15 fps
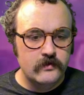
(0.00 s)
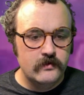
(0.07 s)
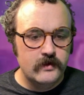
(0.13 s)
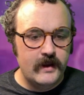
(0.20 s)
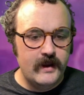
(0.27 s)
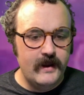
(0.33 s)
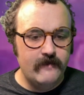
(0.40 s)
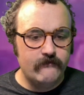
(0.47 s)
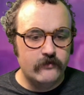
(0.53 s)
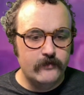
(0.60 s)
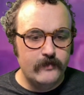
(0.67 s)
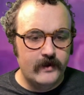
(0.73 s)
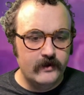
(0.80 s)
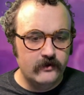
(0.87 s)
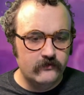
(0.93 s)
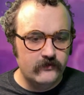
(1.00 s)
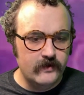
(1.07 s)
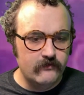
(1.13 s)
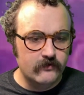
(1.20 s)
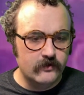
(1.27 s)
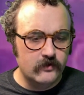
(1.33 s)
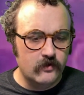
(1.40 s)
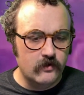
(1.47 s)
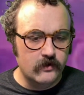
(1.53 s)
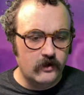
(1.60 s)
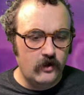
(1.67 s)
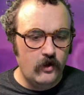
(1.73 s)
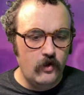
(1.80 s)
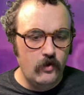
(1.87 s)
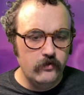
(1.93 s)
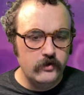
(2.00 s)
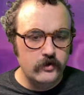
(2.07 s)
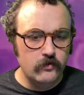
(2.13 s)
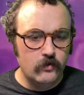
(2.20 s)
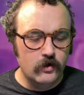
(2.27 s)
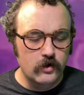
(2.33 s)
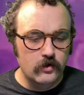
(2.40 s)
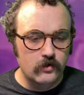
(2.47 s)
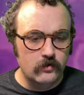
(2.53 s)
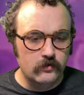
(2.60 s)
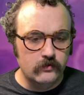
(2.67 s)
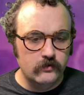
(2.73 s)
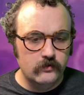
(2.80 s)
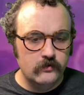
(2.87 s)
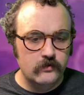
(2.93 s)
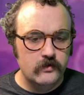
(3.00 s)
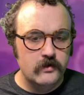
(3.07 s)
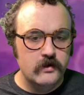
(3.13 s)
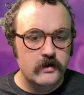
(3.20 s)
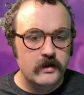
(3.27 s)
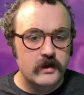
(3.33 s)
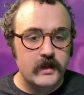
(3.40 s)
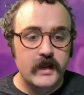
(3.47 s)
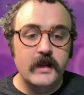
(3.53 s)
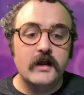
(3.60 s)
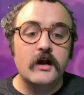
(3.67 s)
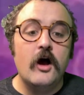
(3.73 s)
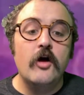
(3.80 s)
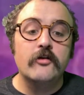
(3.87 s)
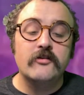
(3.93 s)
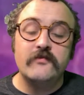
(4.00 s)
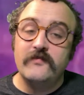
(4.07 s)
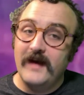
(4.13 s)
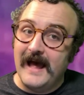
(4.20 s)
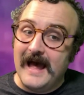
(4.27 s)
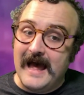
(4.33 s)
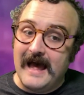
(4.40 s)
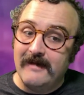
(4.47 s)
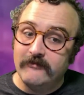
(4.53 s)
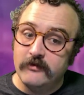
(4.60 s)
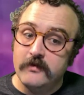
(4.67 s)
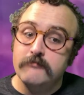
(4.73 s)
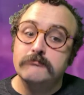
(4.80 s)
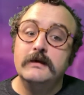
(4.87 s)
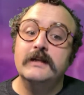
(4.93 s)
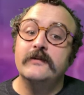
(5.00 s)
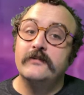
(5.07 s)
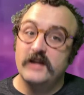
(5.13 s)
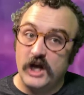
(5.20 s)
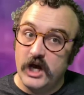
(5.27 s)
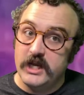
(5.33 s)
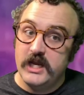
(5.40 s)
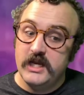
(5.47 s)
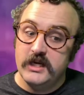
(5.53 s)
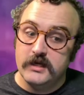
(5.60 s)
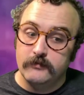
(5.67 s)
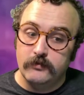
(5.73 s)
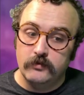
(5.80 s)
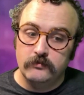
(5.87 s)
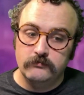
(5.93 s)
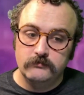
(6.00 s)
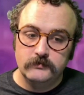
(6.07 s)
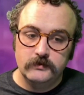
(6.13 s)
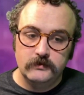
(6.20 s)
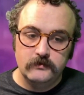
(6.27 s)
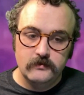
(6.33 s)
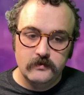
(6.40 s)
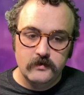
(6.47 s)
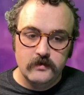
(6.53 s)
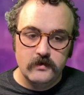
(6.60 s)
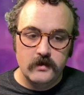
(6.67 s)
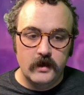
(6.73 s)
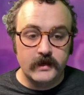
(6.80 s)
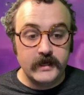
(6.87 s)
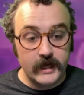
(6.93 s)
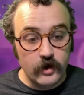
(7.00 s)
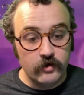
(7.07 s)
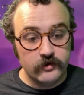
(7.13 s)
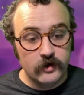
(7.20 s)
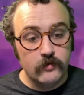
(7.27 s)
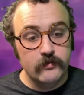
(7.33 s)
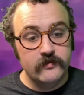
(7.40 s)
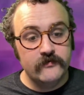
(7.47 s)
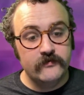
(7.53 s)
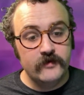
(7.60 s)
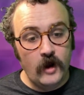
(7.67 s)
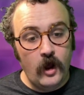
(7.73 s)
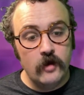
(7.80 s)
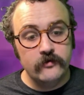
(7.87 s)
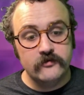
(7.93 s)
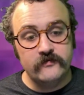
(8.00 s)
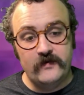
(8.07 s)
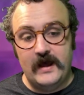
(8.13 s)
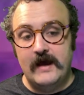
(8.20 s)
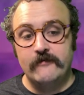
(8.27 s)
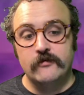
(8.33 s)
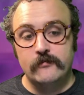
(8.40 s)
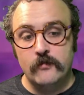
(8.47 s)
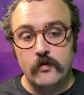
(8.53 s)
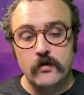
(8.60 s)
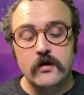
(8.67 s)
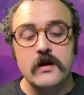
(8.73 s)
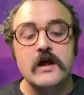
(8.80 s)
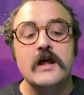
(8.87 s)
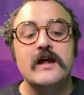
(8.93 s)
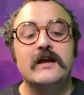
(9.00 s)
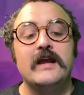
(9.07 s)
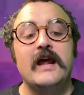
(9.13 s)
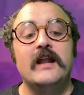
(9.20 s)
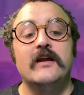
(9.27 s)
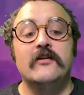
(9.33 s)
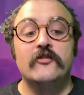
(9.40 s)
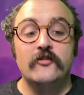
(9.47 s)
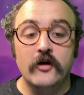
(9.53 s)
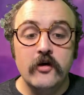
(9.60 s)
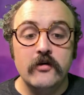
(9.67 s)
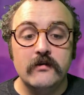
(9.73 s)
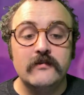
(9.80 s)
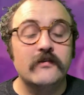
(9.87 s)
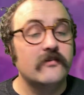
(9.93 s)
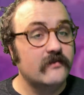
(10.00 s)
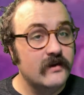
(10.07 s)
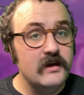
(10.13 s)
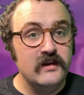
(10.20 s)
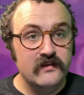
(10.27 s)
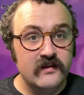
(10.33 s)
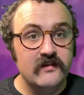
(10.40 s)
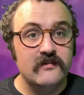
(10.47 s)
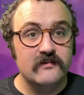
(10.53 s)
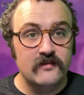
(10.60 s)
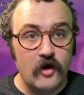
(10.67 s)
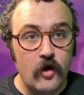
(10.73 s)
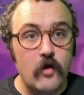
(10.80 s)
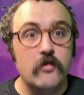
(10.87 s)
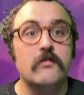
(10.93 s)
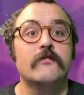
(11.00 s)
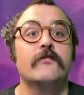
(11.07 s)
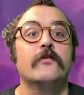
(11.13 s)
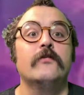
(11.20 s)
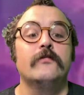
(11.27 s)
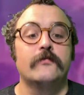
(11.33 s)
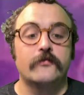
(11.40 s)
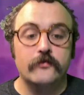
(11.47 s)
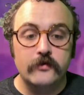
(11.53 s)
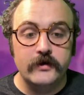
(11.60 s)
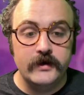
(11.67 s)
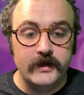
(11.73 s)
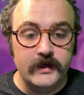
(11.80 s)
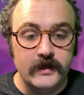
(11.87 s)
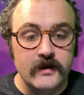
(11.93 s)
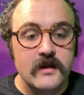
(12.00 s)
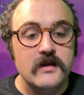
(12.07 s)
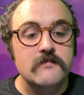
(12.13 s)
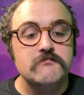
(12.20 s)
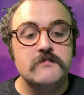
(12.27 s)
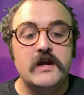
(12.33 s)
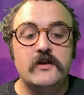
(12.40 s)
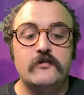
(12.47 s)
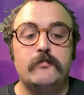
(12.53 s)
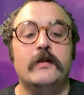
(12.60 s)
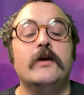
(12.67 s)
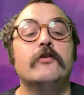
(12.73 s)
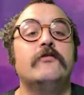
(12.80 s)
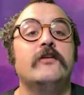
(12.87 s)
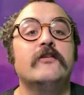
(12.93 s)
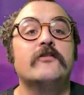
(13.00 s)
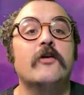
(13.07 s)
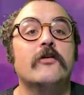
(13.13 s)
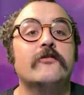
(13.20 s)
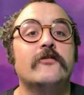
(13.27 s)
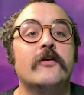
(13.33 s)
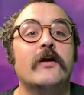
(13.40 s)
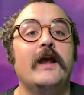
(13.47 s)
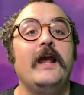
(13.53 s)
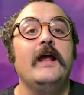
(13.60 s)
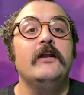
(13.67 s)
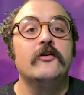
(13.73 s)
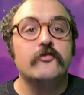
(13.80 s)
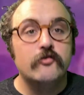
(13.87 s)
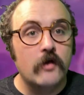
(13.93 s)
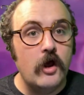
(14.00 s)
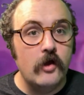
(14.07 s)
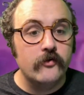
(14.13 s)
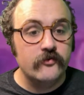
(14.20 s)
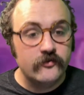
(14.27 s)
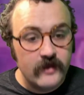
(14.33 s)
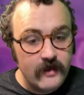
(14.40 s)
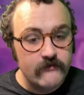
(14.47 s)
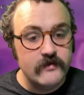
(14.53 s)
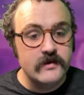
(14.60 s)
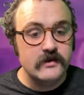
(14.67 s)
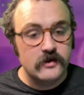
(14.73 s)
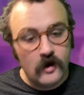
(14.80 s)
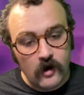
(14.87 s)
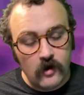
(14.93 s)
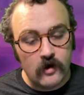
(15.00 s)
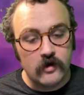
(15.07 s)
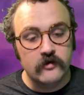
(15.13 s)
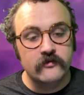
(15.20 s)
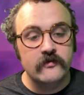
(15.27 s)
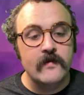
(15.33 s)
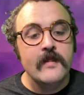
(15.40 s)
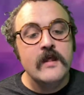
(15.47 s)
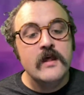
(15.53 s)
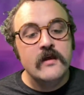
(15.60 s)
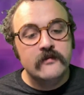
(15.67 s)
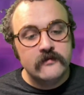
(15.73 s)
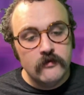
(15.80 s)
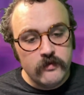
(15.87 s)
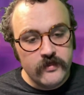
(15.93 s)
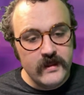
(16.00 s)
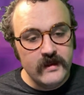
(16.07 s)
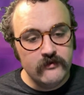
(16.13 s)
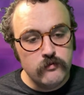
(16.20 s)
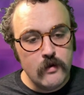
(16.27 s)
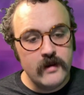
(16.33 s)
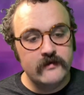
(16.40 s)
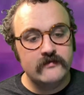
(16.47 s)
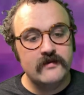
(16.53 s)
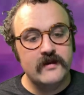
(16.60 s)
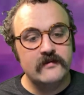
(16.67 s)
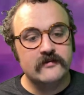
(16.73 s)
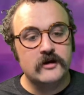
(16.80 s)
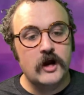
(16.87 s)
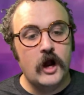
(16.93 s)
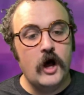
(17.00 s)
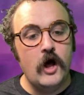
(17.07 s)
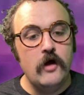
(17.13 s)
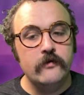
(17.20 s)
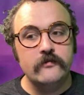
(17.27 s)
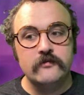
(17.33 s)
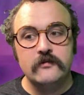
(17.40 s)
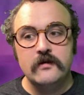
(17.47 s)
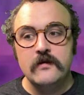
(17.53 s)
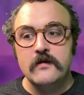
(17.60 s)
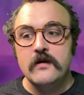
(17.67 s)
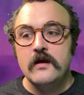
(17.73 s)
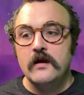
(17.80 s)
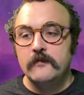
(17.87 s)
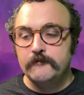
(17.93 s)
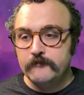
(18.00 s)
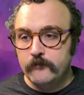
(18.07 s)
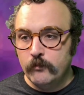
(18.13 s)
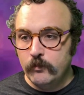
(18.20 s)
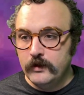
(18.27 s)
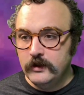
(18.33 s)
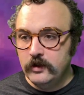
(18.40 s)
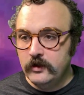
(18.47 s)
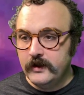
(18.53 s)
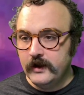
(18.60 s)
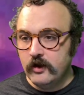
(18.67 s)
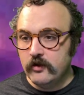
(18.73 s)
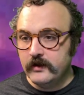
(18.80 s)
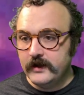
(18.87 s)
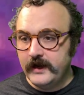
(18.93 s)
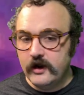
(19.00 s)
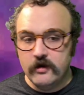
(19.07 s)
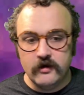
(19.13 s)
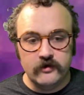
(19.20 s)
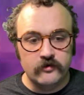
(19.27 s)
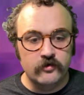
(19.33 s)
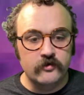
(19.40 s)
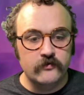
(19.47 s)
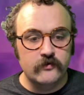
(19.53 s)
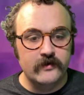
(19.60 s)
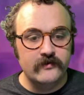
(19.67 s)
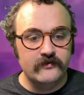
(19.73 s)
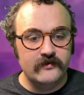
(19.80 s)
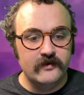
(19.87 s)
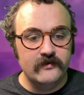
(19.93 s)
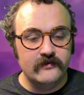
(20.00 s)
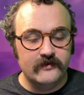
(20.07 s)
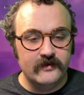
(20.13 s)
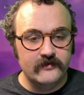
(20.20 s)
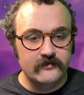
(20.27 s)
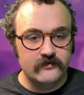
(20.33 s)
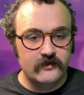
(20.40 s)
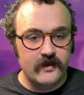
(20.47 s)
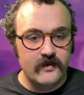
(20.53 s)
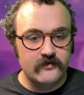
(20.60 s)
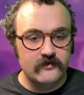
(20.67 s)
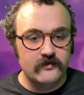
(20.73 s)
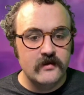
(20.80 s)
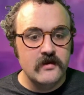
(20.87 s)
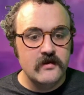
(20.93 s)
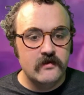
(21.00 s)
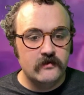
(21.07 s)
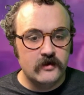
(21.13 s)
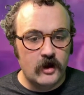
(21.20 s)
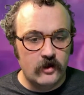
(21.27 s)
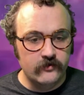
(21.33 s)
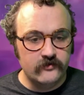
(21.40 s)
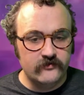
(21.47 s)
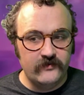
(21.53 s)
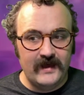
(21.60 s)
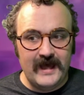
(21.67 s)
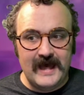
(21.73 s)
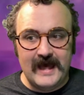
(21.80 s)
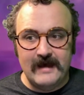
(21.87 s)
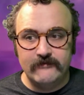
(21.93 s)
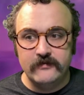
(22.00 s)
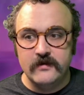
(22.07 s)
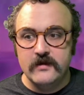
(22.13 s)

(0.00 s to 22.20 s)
Everybody's favorite card. A Whole New World. It costs 5, but it's uninkable. A character with cost 5 or more can exert to sing this song for free. Each player discards their hand and draws 7 cards. So this, when it says cost, we look at our characters. For instance, let's cost 5.